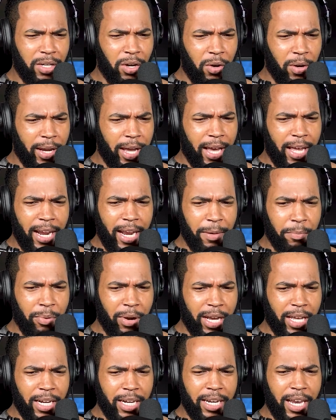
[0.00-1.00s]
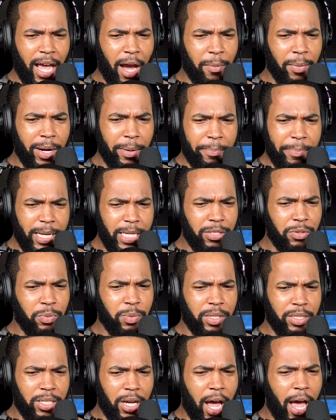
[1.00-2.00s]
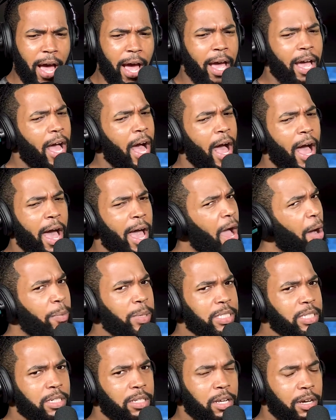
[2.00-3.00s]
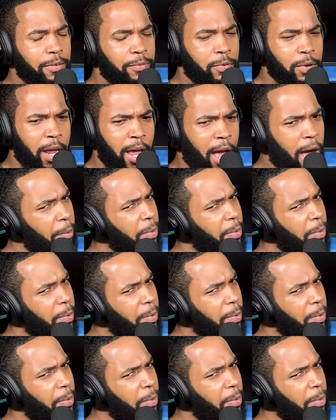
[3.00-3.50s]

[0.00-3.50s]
Okay, they breaking it down with a beat switch. All right, I wasn't looking for that.